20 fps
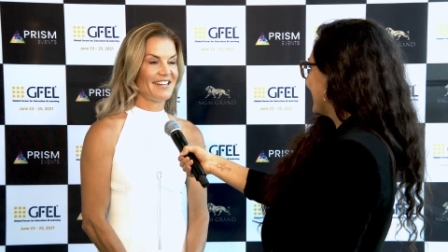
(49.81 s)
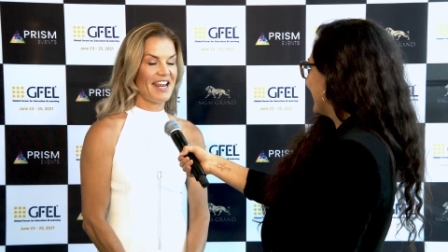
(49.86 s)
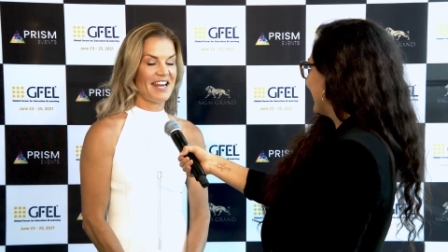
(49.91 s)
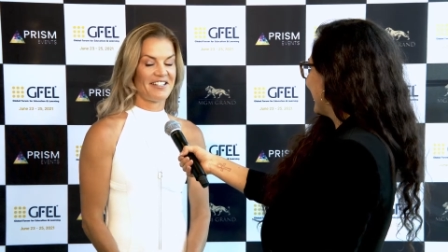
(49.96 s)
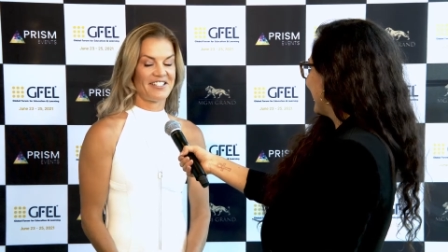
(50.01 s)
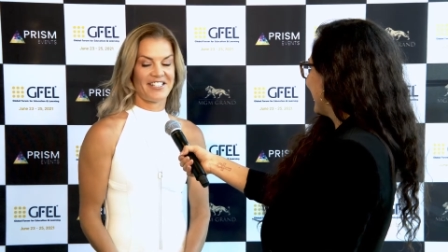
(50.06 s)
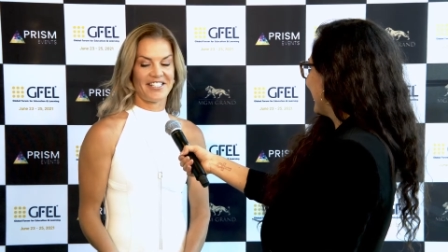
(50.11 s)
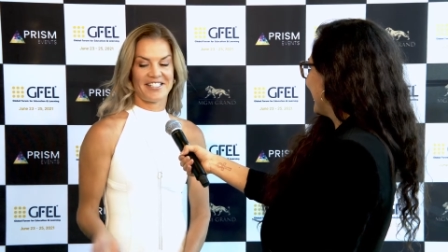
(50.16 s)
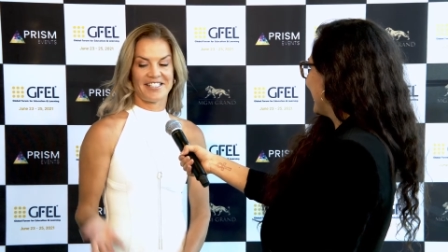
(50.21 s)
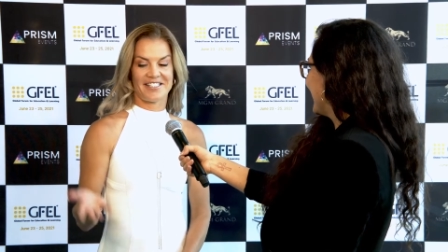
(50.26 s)

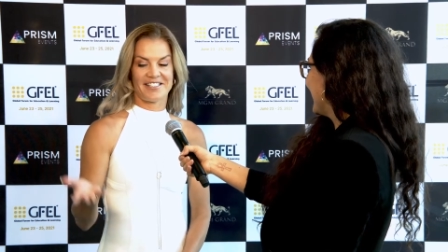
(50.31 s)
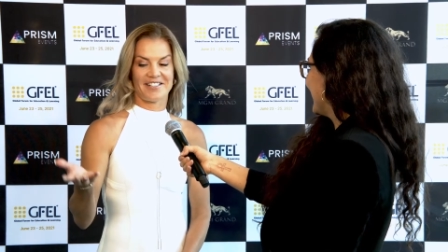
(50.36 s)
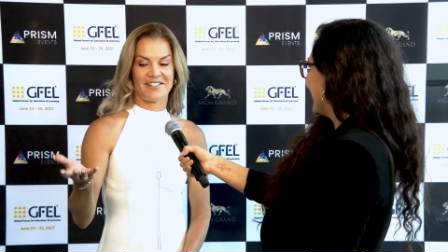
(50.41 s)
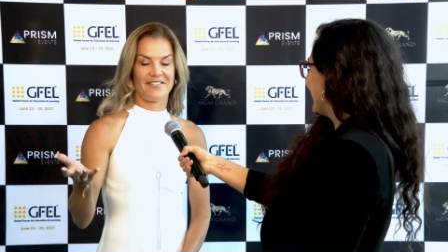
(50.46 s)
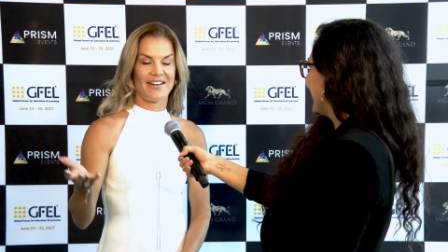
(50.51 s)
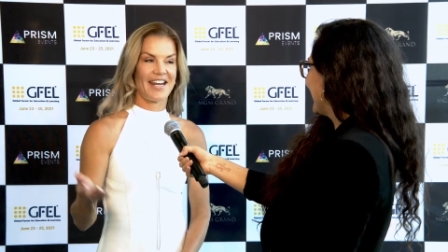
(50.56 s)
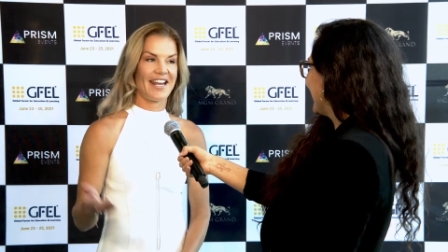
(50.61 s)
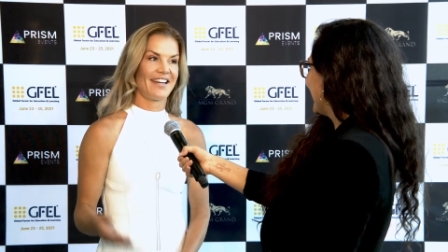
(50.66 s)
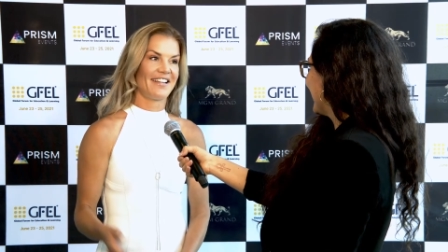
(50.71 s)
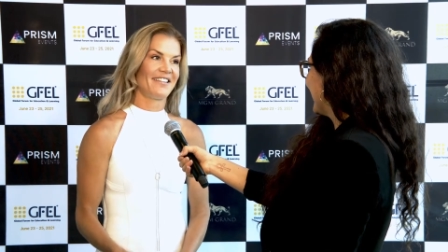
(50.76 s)
it just
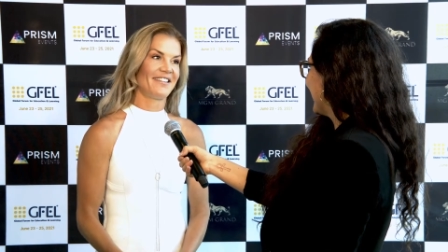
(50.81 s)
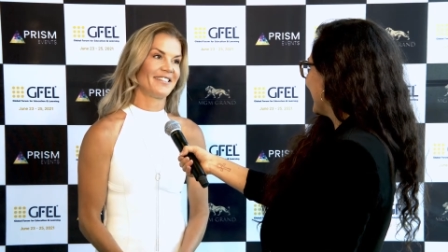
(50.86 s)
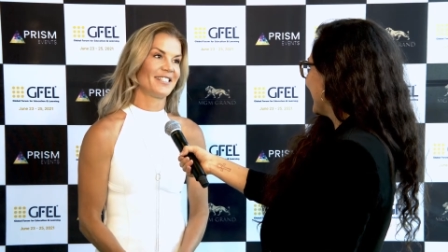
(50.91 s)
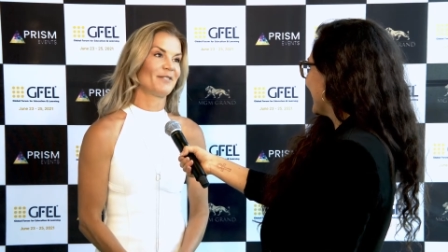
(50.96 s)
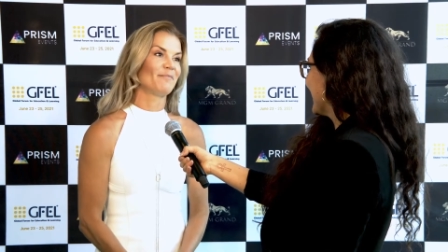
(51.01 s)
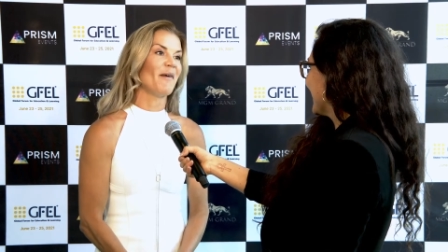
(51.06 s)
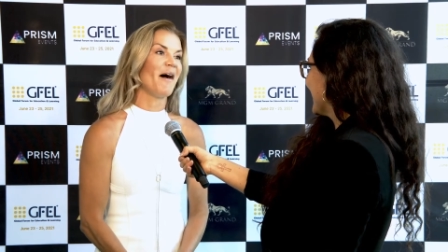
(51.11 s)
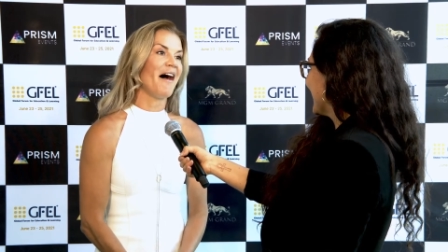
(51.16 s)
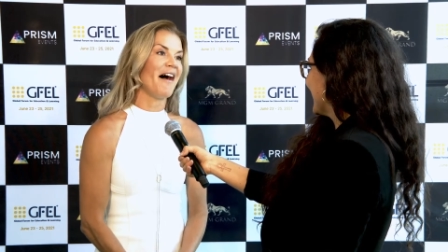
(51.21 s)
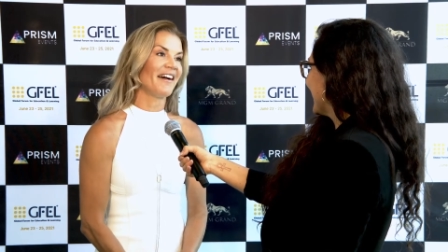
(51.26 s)
created the
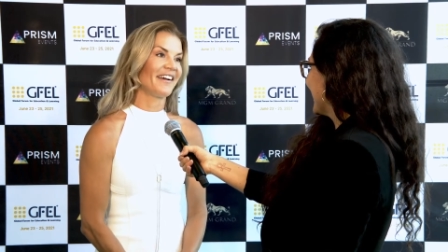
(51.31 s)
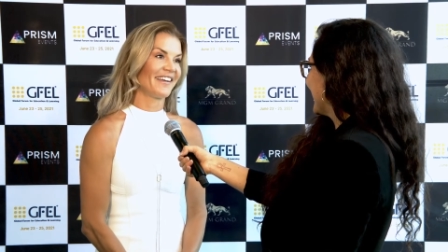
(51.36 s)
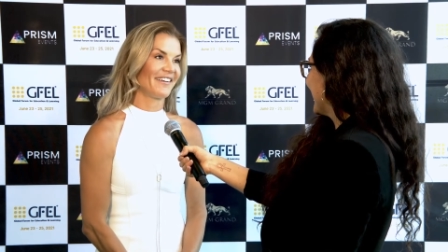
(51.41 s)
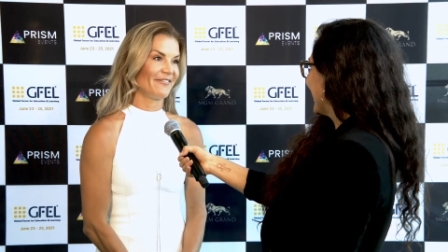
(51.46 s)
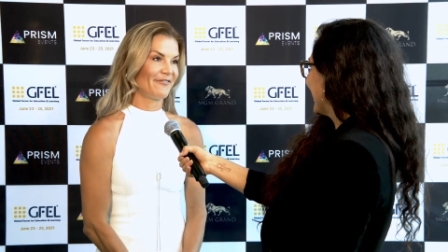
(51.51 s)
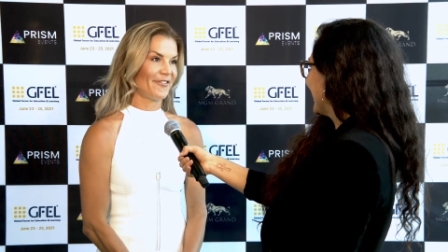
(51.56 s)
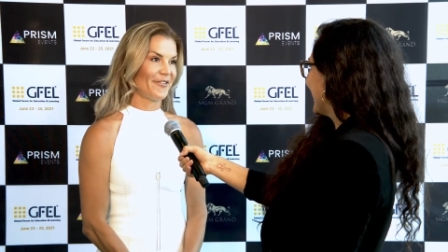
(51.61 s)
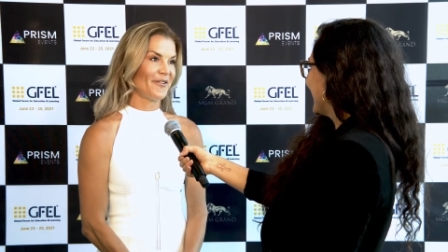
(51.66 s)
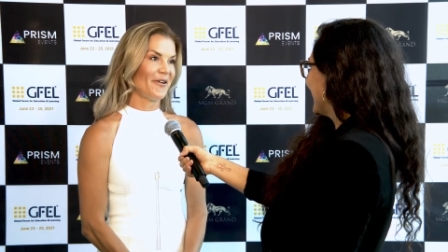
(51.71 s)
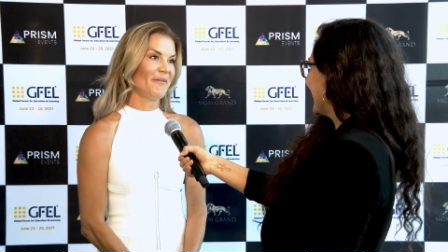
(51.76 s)
spark
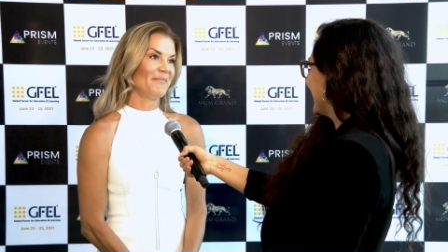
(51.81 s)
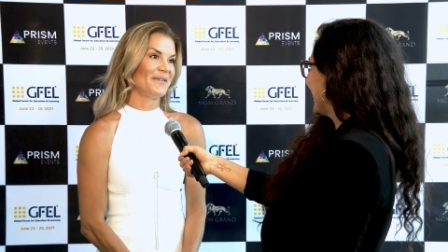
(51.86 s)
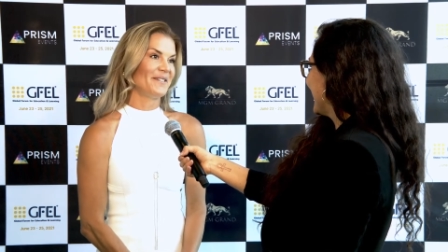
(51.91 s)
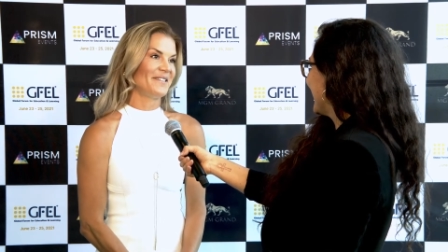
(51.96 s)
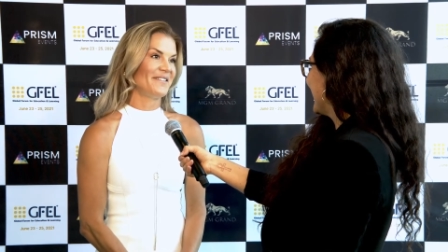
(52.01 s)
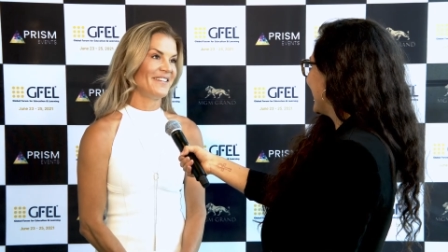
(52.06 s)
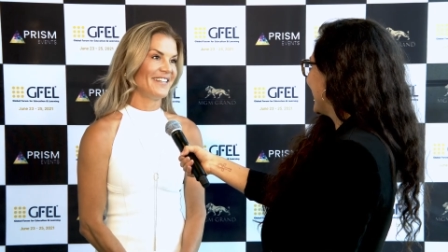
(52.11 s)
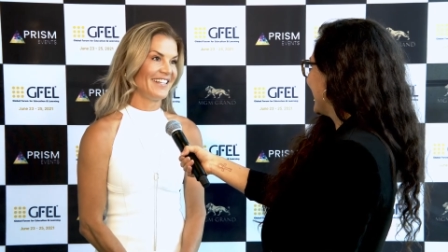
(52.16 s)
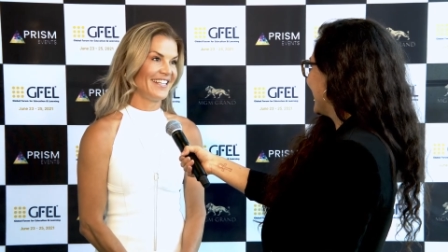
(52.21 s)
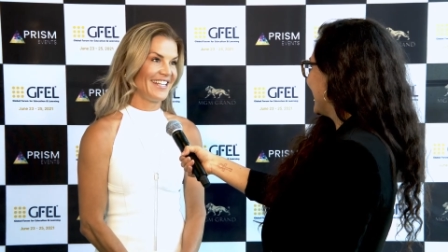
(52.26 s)
for the
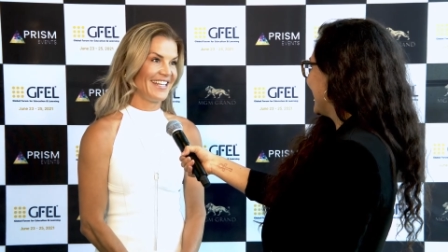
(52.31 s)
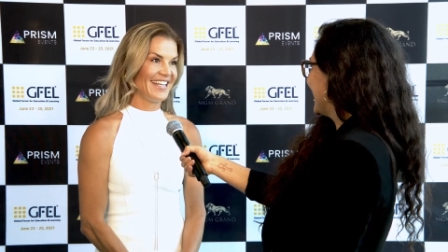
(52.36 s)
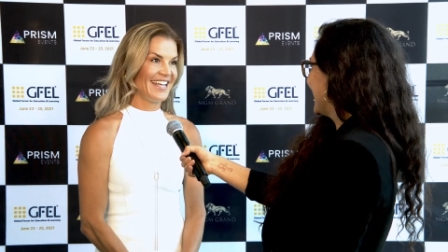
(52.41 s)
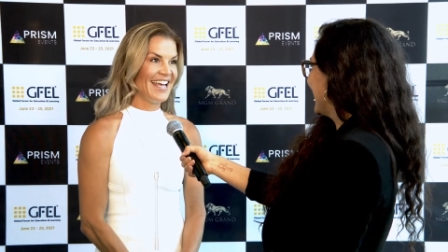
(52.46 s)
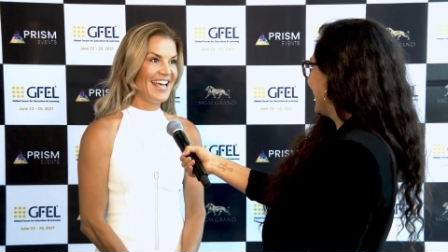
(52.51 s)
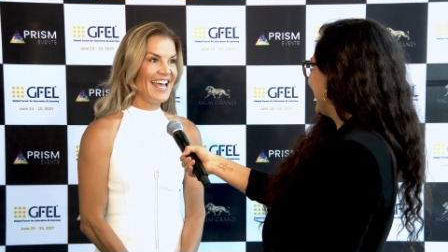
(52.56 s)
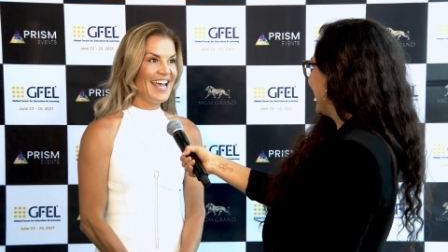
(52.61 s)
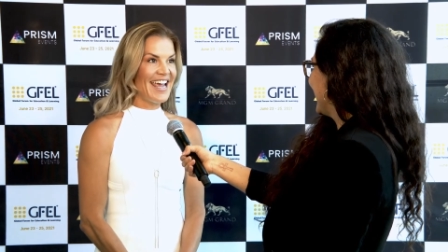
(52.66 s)
opportunity,